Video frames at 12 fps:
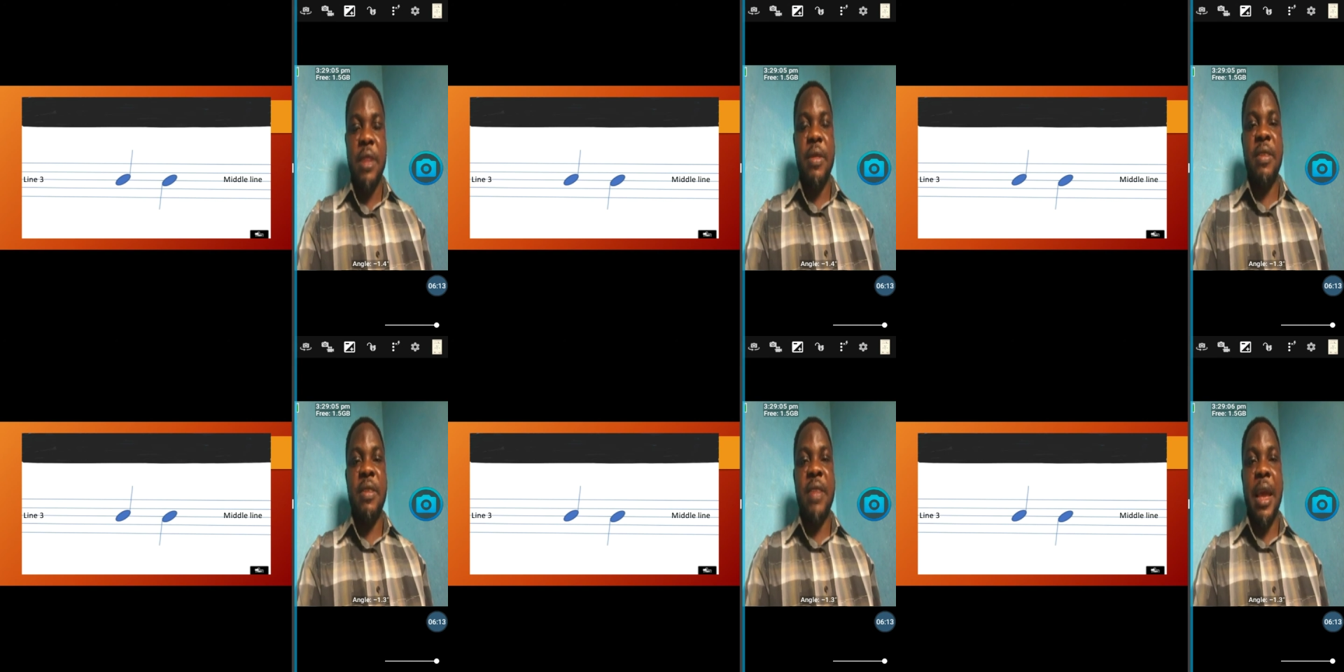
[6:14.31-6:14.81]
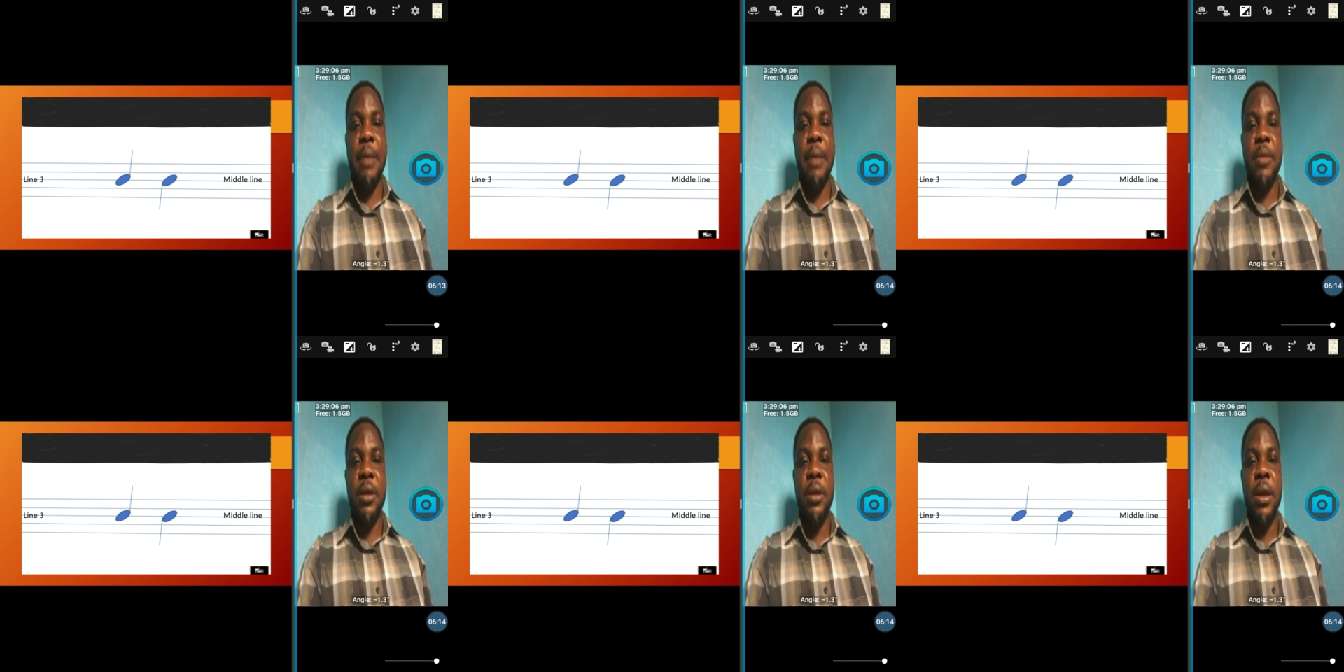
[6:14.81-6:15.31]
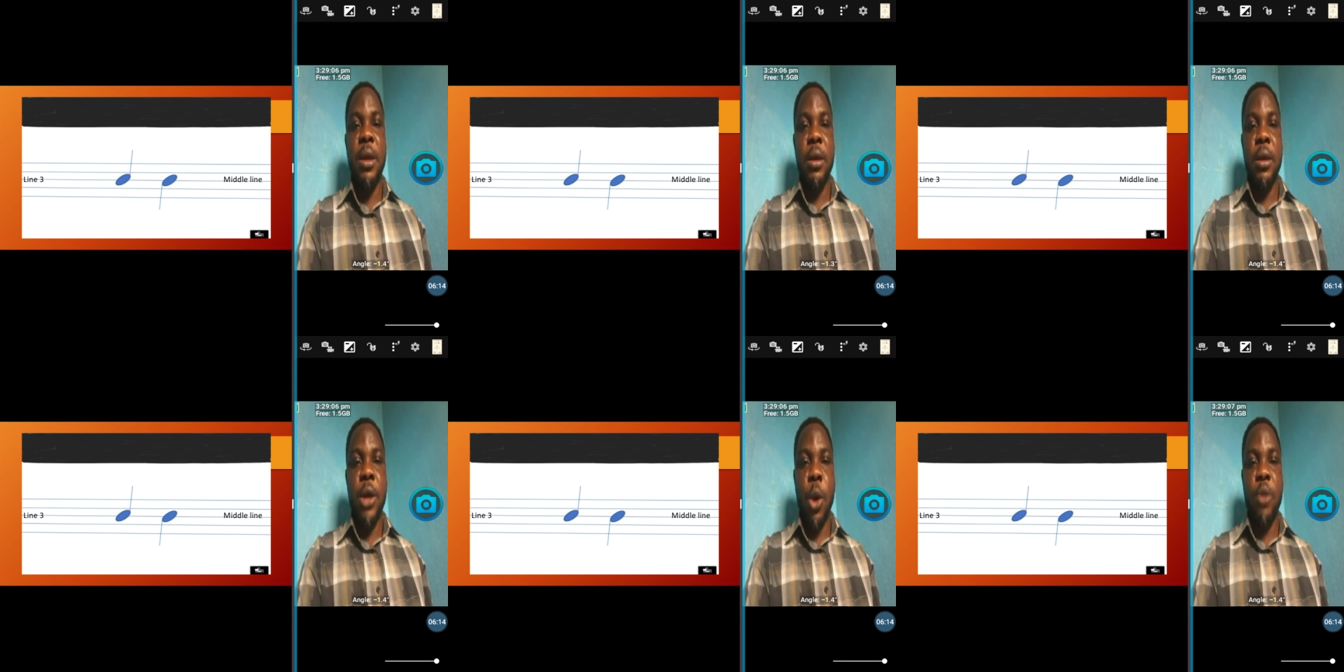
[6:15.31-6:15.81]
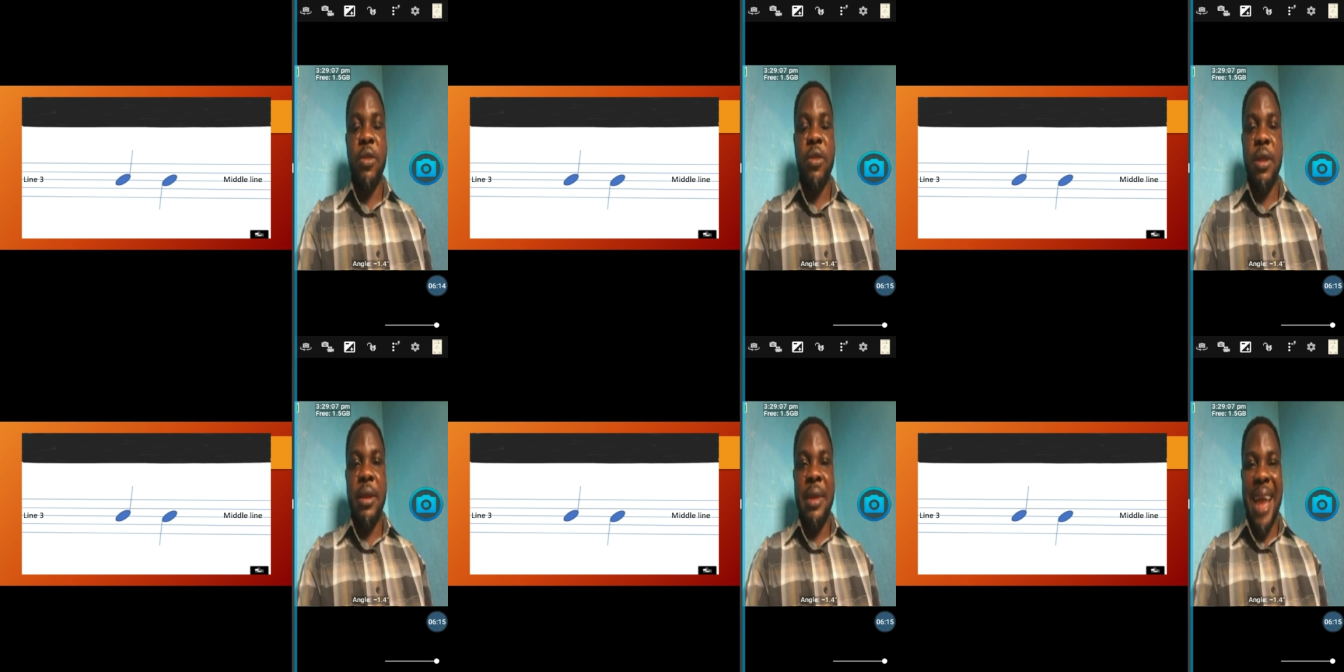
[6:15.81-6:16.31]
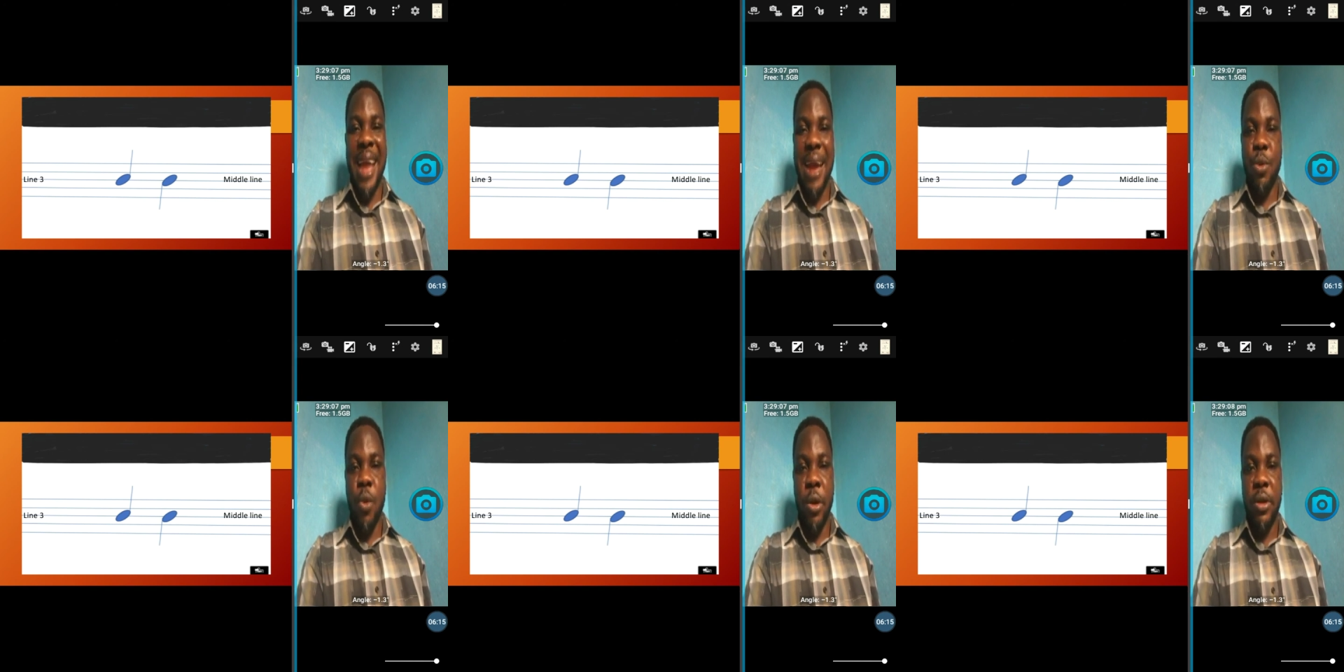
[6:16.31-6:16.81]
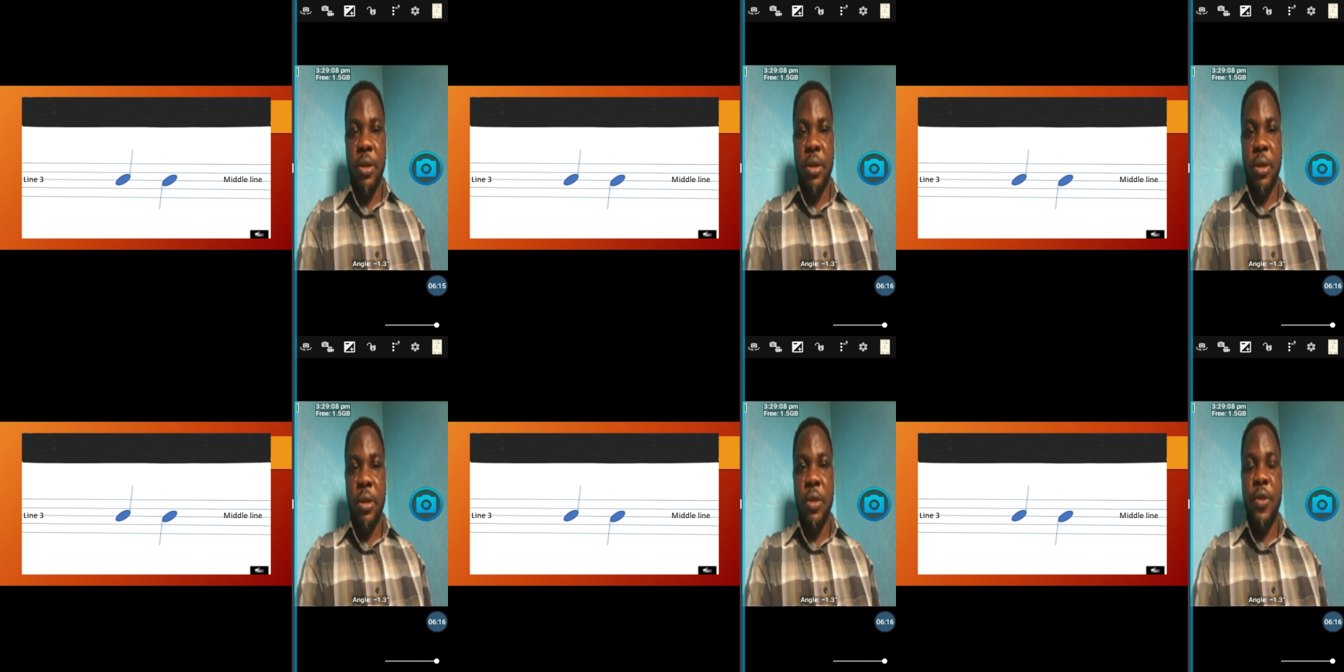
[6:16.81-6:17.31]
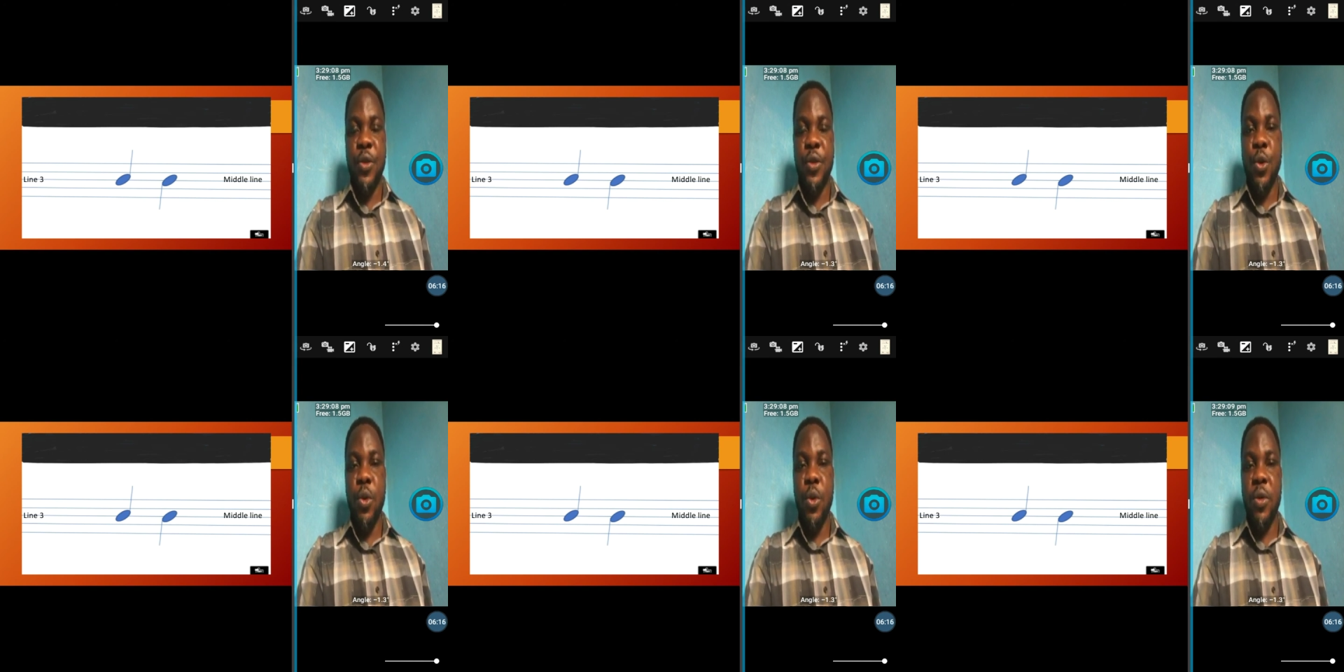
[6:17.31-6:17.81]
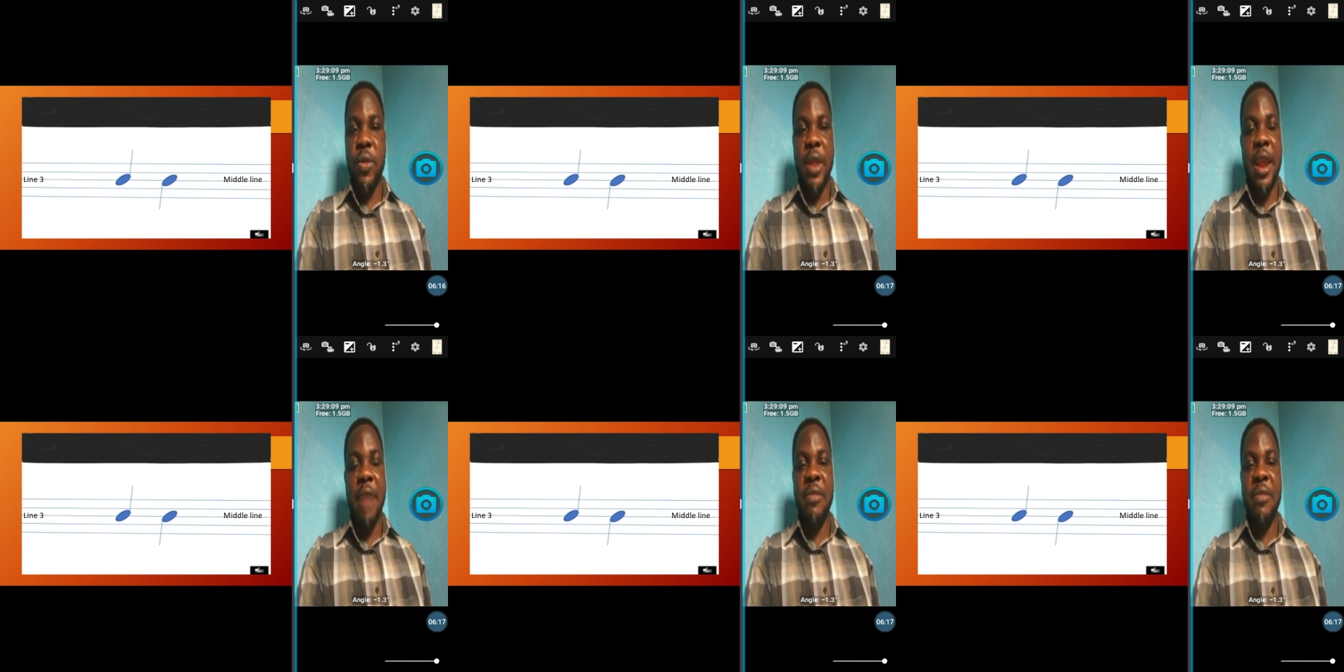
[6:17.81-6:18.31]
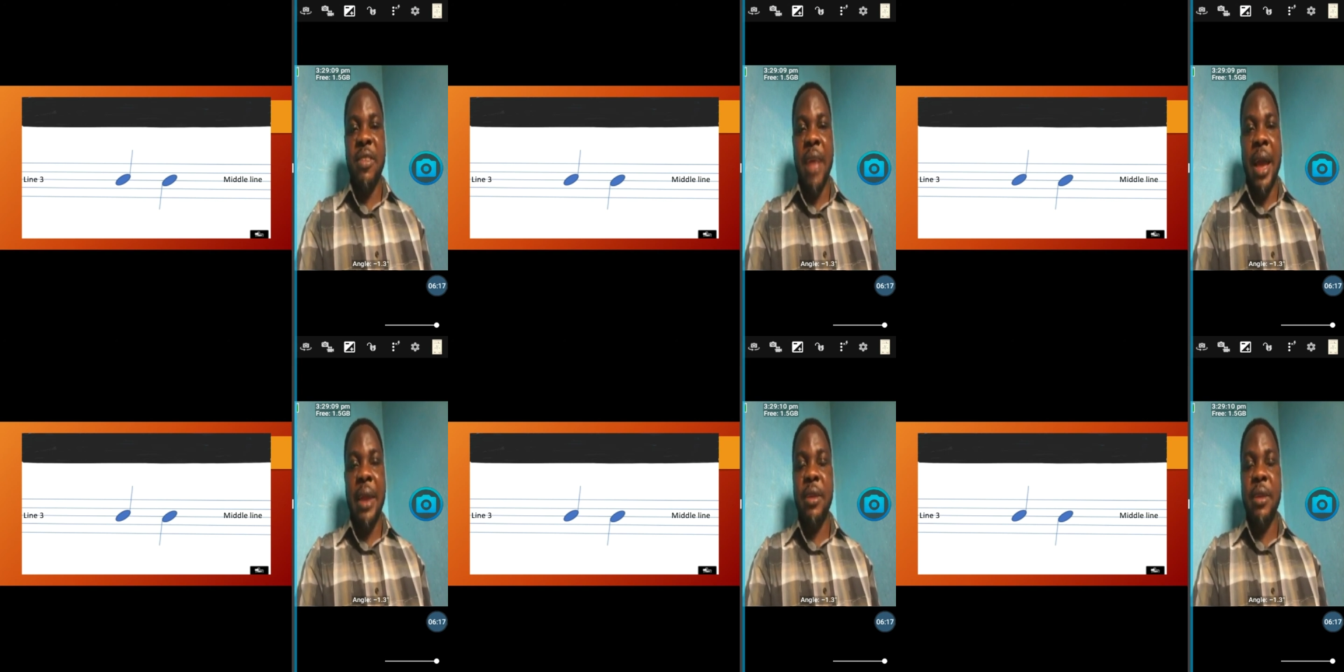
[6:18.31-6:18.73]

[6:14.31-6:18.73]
the stem goes downward through the left side